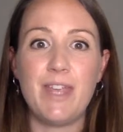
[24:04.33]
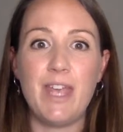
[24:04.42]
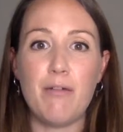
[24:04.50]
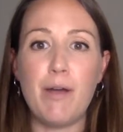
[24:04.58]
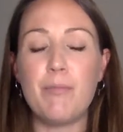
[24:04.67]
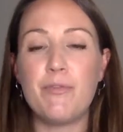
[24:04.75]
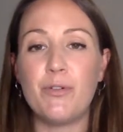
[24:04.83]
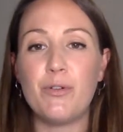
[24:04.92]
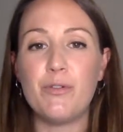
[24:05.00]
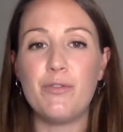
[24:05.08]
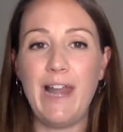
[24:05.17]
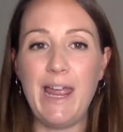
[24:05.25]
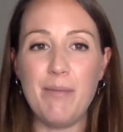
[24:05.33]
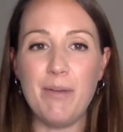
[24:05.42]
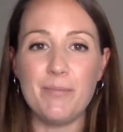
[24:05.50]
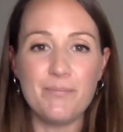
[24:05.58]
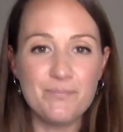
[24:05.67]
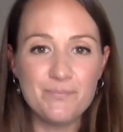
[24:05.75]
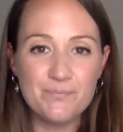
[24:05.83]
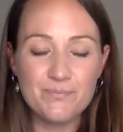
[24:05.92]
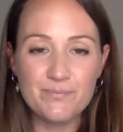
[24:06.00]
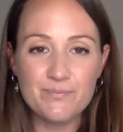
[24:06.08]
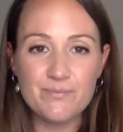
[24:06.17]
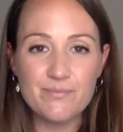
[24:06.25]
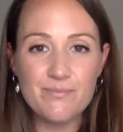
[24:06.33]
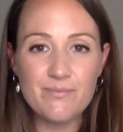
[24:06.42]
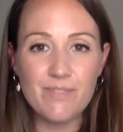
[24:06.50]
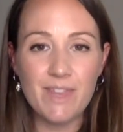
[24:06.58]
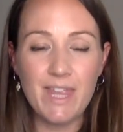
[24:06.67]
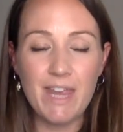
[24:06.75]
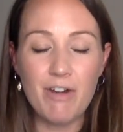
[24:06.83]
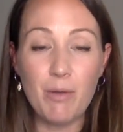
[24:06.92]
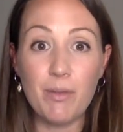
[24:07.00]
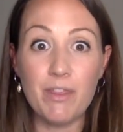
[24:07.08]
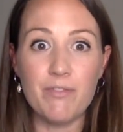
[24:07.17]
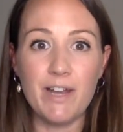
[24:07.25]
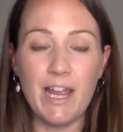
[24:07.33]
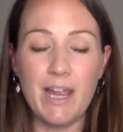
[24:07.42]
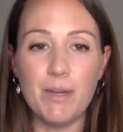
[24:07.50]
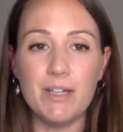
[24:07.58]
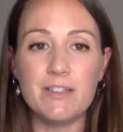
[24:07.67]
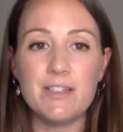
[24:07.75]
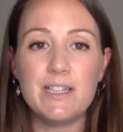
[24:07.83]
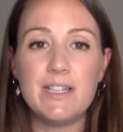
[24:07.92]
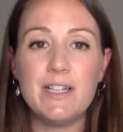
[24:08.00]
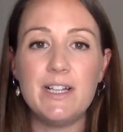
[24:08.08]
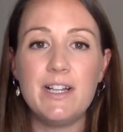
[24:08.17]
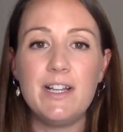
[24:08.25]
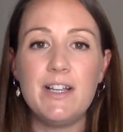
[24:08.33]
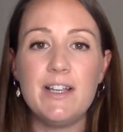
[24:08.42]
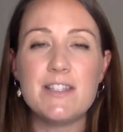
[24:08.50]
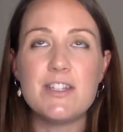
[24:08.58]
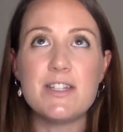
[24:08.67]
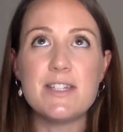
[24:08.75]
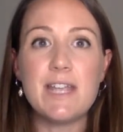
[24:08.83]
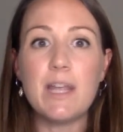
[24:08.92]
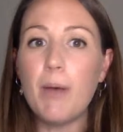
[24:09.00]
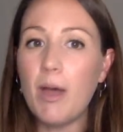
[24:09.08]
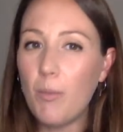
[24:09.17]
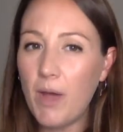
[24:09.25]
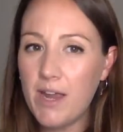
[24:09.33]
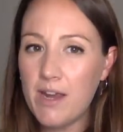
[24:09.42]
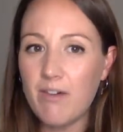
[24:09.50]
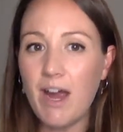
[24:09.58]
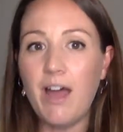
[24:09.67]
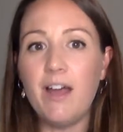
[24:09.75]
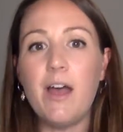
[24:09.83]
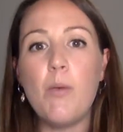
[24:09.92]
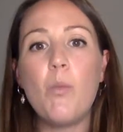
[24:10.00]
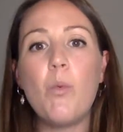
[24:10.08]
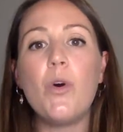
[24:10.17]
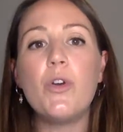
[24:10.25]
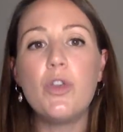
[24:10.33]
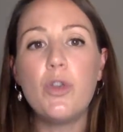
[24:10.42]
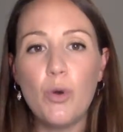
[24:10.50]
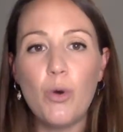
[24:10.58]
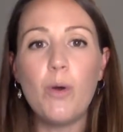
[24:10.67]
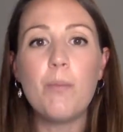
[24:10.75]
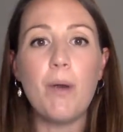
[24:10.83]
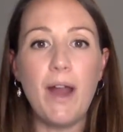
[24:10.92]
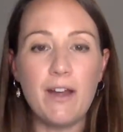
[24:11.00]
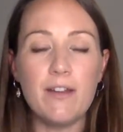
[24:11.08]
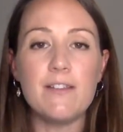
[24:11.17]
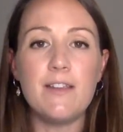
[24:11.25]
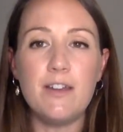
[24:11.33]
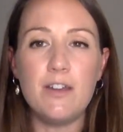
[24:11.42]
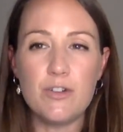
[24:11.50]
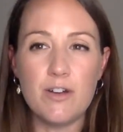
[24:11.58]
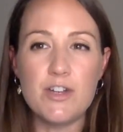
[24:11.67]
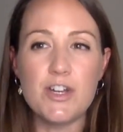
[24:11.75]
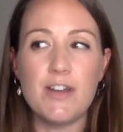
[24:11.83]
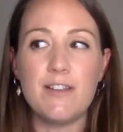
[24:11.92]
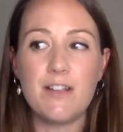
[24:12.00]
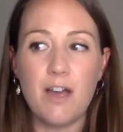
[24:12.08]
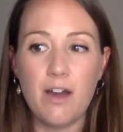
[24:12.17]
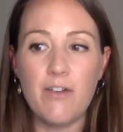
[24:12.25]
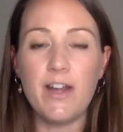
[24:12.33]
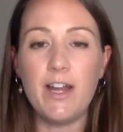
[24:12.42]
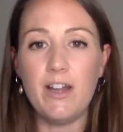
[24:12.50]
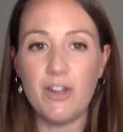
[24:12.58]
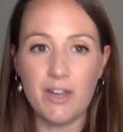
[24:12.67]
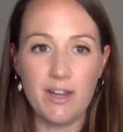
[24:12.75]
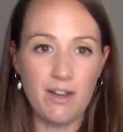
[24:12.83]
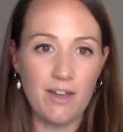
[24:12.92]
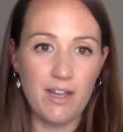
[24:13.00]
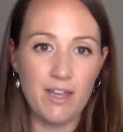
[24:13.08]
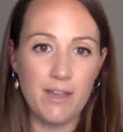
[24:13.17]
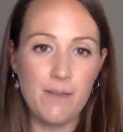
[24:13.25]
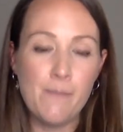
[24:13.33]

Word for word: gear up for for labor gear up with for labor so just think about where you're at and what your pregnancy nutrition is currently looking like